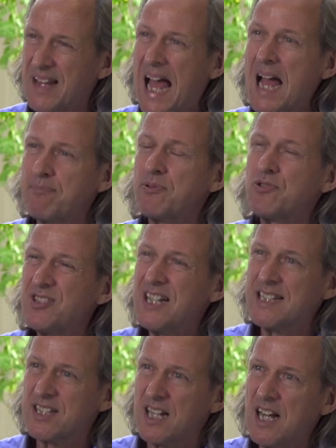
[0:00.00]
air pollution
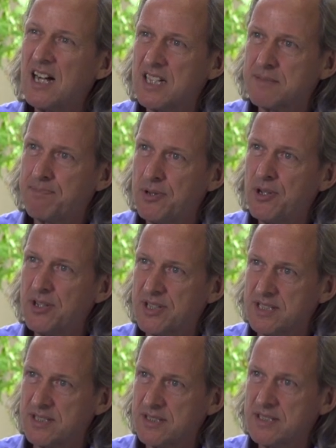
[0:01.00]
has a large
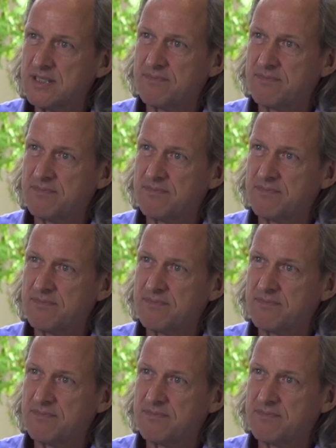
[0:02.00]
burden.